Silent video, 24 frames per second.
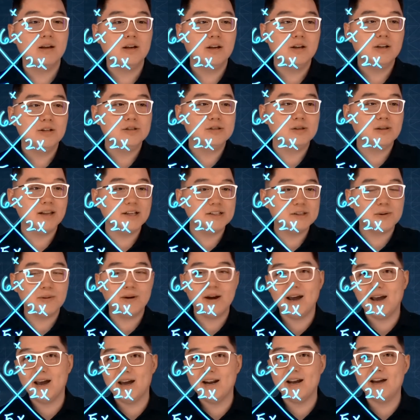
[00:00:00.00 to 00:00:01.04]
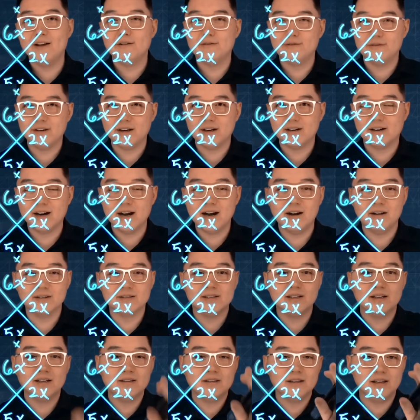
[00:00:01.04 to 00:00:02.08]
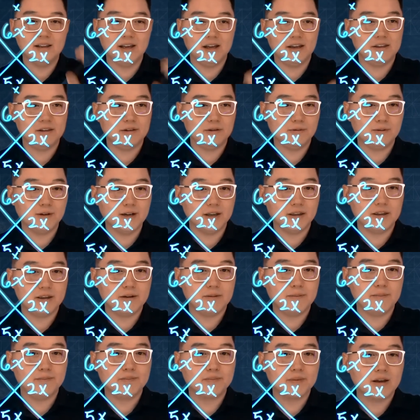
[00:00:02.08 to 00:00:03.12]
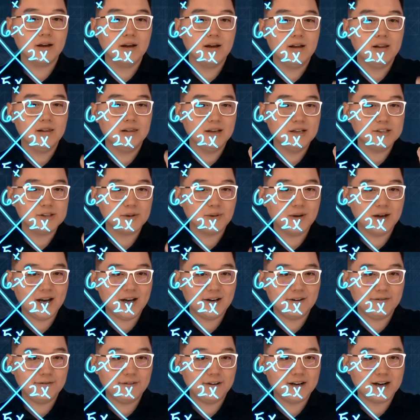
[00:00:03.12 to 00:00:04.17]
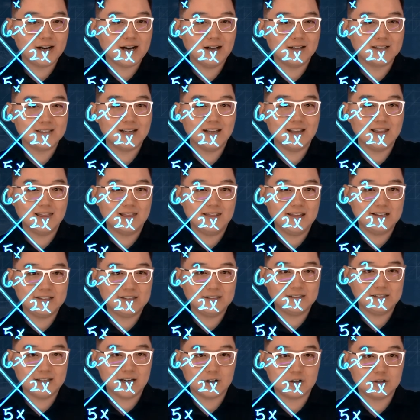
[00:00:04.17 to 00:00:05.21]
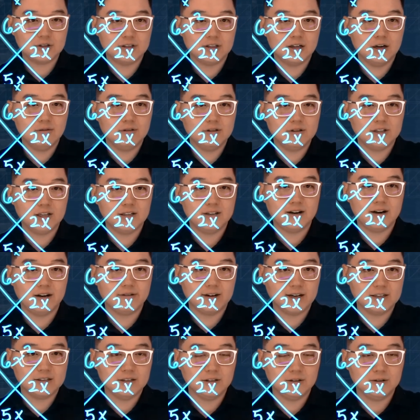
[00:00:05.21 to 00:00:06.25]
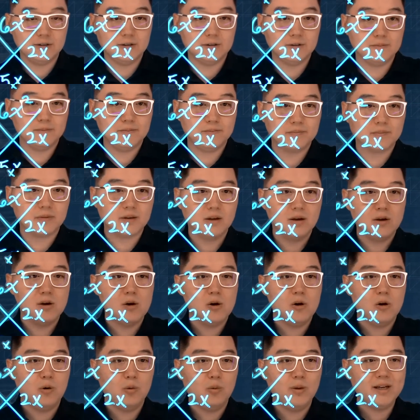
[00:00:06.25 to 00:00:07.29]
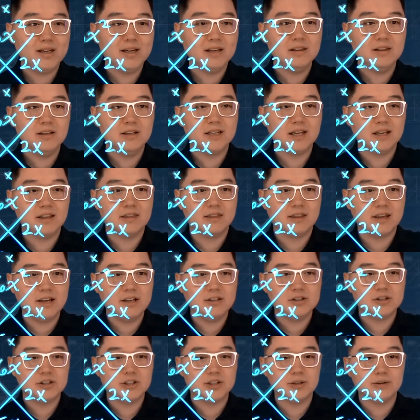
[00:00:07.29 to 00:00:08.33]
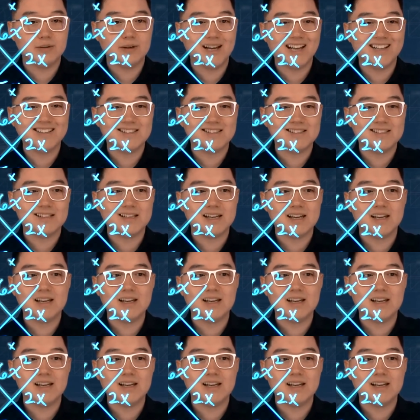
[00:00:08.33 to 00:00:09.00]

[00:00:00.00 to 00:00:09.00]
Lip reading: So let's go ahead and figure out the length and width. Let's go ahead and figure out this section of the generic rectangle. We can look at these two and see